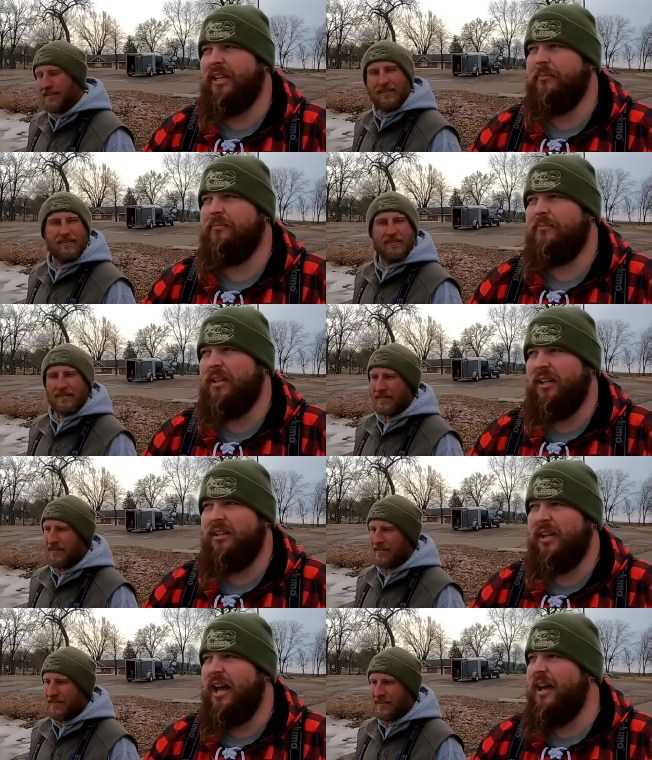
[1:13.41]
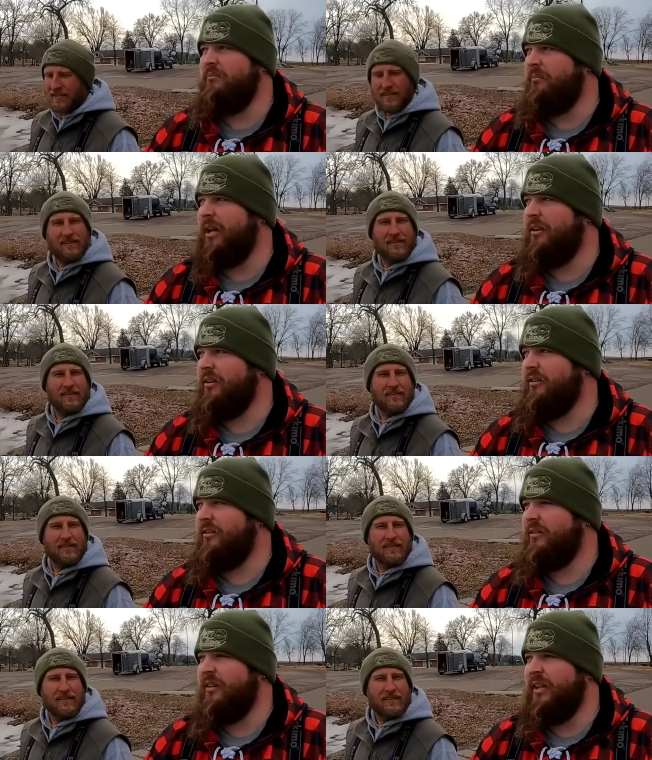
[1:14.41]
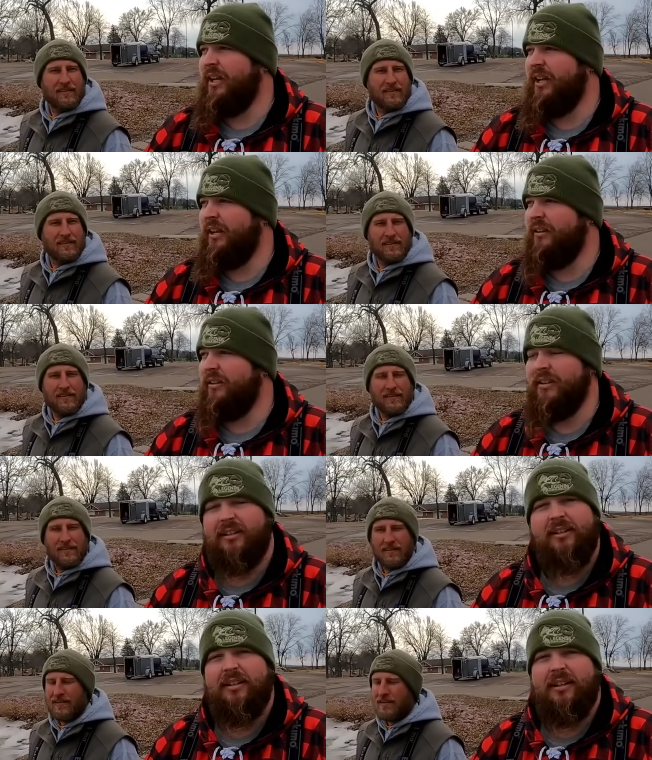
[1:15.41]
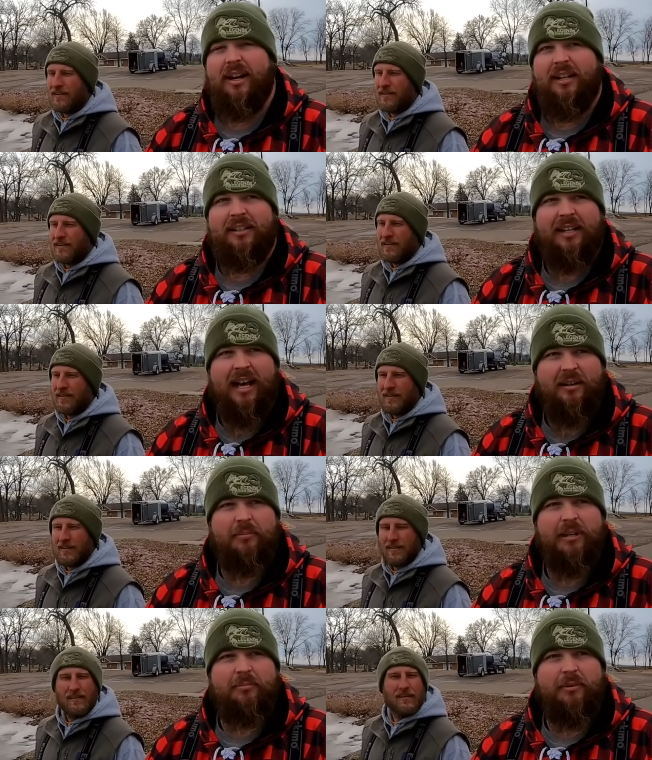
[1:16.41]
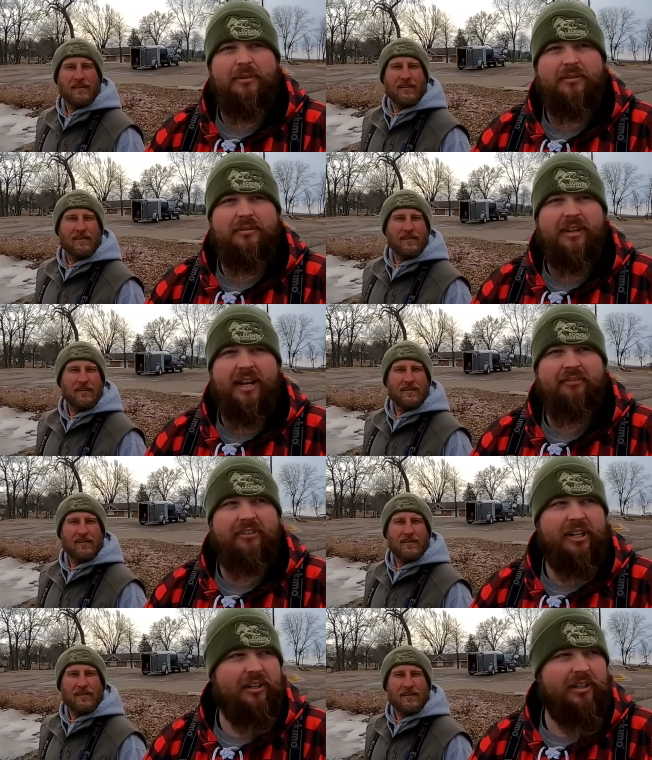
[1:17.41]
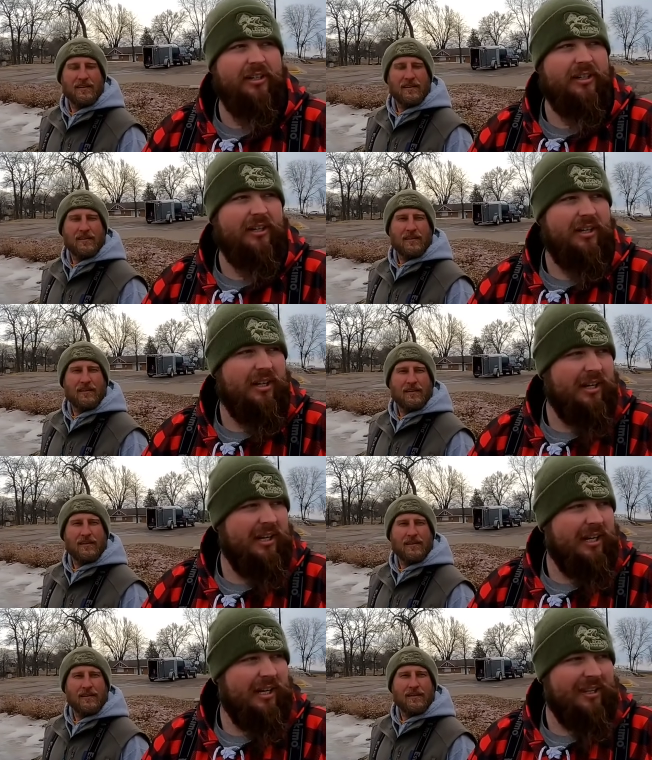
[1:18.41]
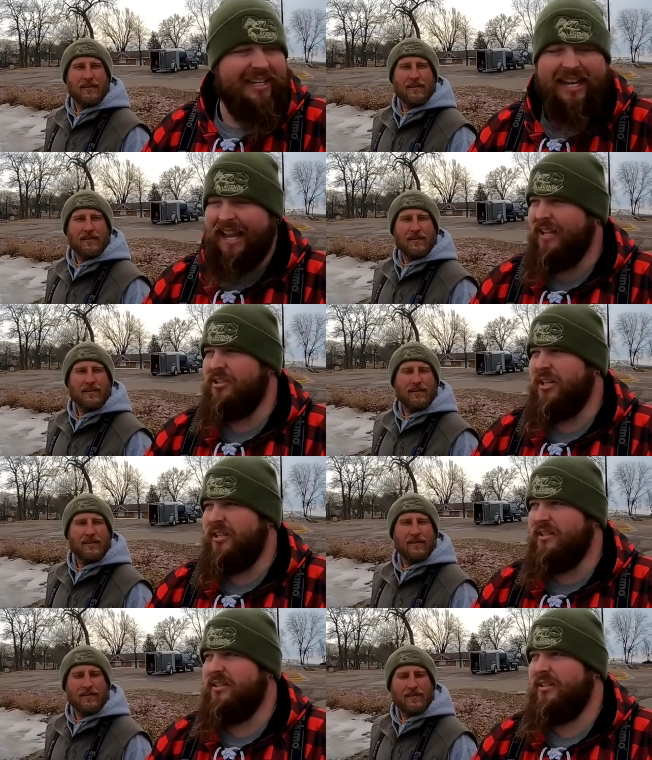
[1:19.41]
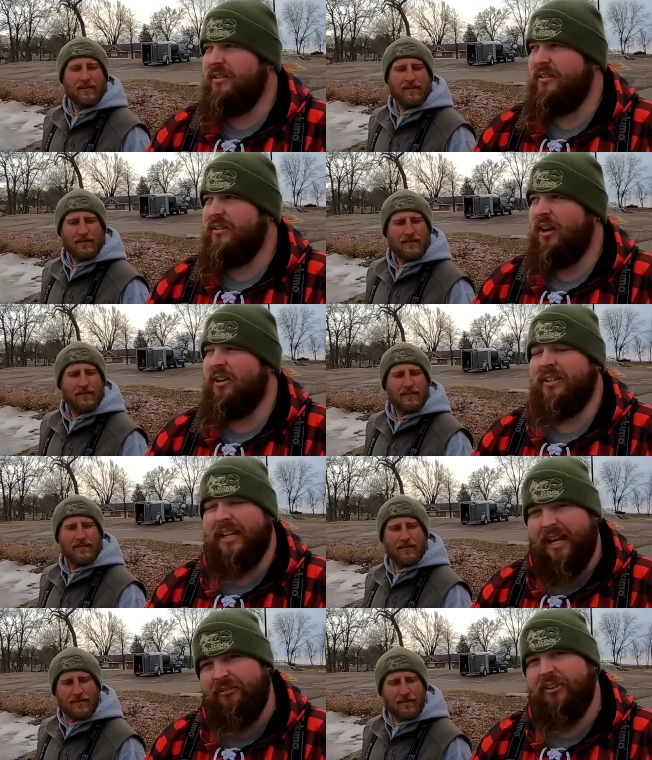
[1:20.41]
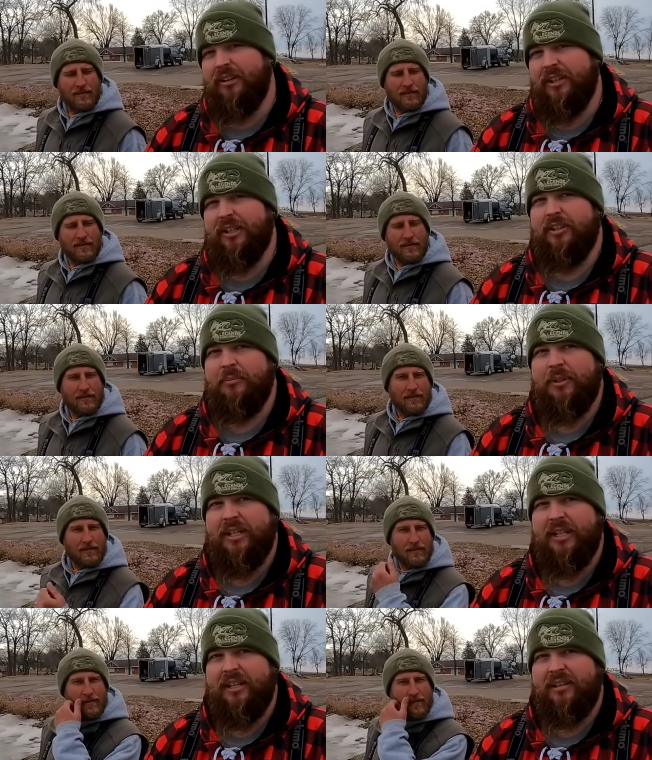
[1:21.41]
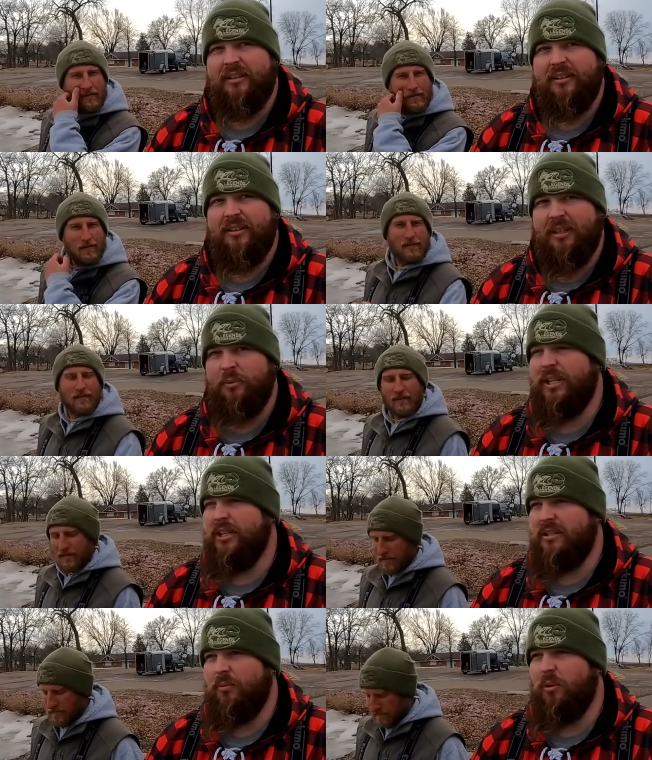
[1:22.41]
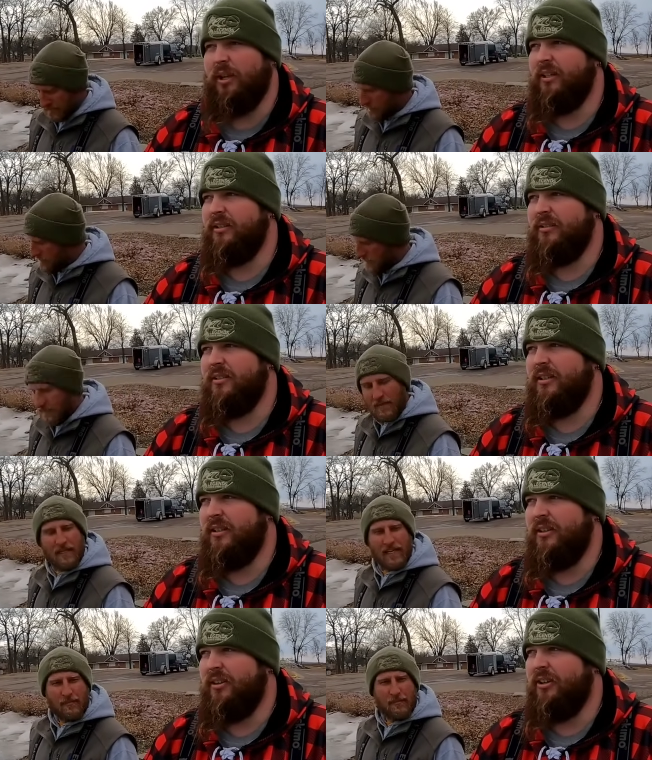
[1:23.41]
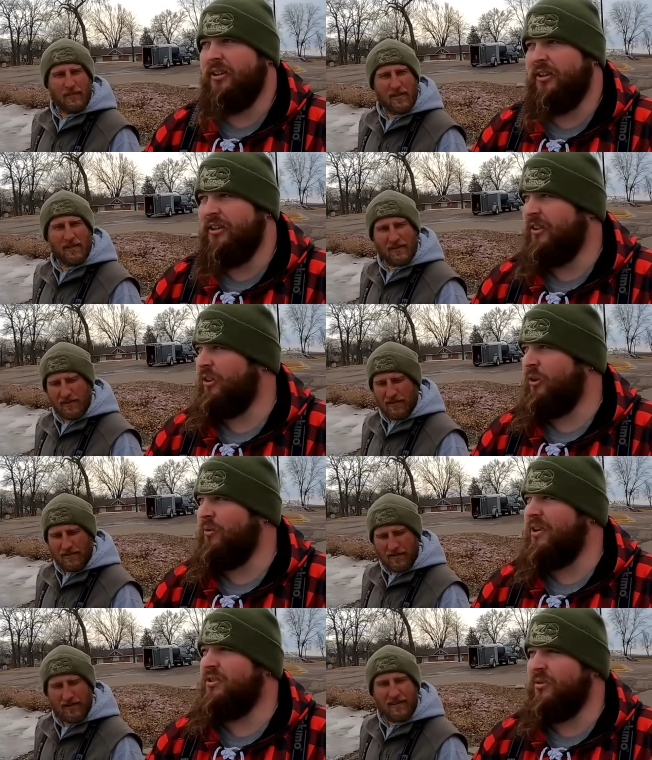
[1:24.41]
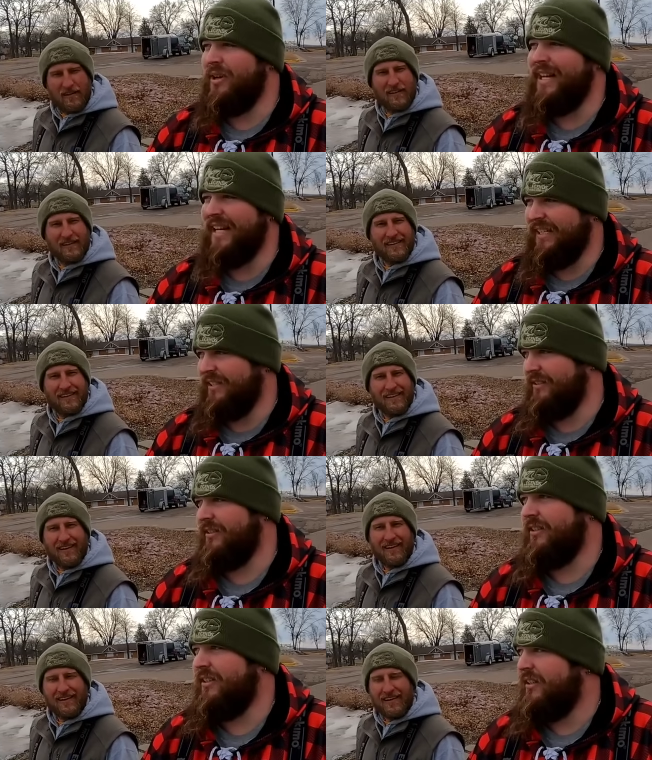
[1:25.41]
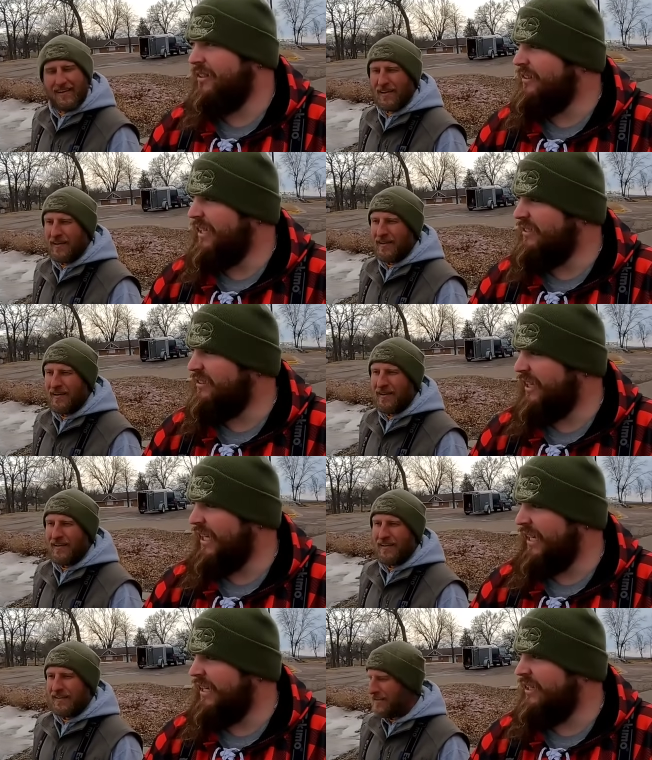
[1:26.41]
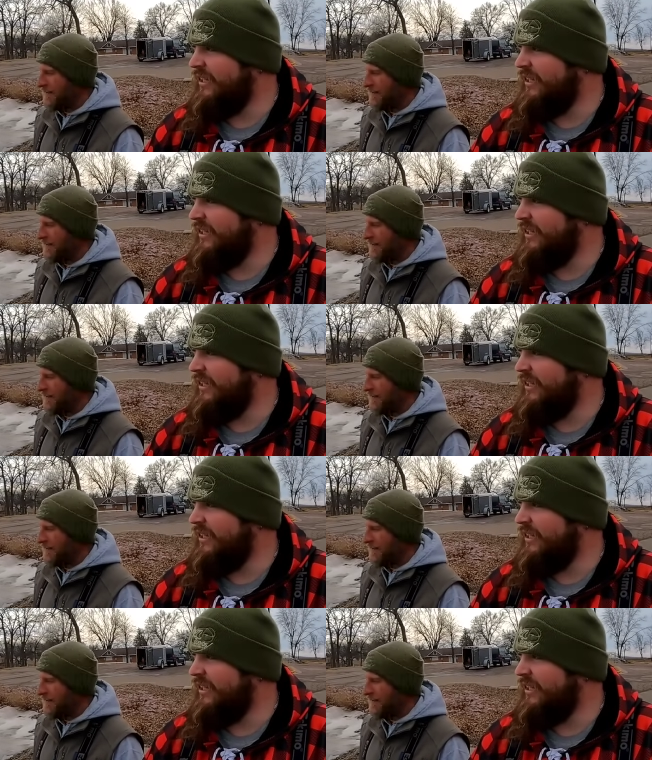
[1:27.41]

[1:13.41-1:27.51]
Speaker 1: up a lot better than a lot of people had figured. The edges are definitely going to be the weakest point. Yep. They're they're retreating. They say